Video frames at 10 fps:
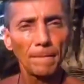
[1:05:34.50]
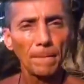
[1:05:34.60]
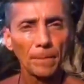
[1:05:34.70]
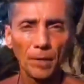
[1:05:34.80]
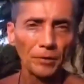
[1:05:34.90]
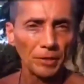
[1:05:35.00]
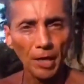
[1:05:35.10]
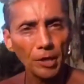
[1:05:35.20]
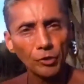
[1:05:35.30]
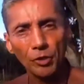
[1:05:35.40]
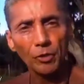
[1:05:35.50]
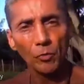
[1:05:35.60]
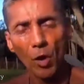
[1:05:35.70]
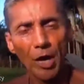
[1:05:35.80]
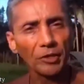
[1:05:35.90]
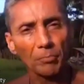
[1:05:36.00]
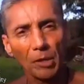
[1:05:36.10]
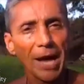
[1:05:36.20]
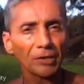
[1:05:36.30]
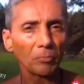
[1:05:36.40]
What, the Asian, the white, the
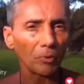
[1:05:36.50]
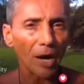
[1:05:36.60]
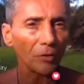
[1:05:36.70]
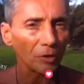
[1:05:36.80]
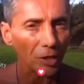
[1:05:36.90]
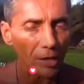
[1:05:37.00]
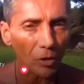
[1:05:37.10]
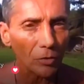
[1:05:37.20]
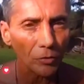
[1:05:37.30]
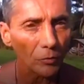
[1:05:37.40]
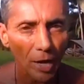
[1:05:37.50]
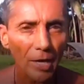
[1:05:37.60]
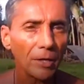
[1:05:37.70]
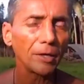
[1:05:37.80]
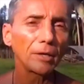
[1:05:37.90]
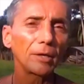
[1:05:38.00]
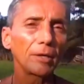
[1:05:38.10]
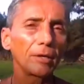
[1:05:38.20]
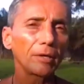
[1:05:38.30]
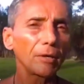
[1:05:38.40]
black, the brown, the yellow, the red?
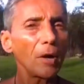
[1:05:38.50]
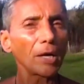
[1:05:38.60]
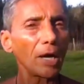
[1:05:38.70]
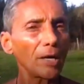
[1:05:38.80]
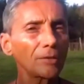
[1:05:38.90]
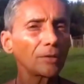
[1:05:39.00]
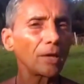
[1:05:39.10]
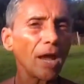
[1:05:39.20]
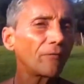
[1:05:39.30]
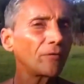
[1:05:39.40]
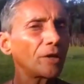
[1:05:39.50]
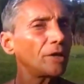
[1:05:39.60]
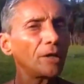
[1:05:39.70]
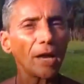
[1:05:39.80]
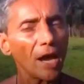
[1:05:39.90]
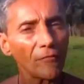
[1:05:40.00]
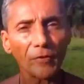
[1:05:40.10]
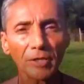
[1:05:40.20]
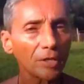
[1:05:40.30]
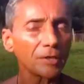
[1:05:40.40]
Come on, guys. Every,
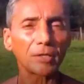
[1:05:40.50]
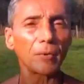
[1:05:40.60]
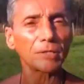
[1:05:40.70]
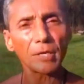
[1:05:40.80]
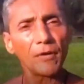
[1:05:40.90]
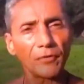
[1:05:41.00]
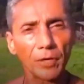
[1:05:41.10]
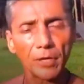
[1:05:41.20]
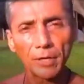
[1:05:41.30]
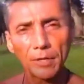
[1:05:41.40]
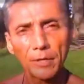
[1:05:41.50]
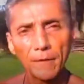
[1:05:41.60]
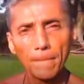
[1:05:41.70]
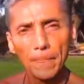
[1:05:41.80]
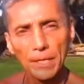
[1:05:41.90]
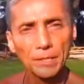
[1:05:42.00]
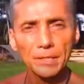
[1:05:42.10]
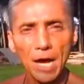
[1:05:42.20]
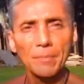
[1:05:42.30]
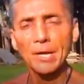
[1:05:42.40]
every system has suffered. Isn't it
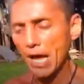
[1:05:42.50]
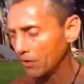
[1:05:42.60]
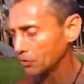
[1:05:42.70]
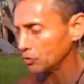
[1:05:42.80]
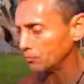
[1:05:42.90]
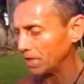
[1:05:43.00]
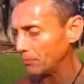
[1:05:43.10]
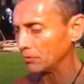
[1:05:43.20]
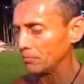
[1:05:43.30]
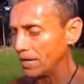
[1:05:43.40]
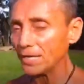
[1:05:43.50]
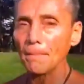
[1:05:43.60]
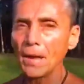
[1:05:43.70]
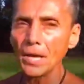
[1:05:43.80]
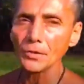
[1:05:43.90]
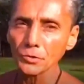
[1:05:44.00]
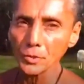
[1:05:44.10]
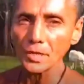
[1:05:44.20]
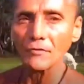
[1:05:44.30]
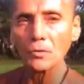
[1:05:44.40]
time now to be able to make amends
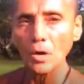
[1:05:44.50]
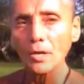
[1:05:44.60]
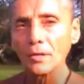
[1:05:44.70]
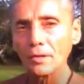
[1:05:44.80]
with everyone?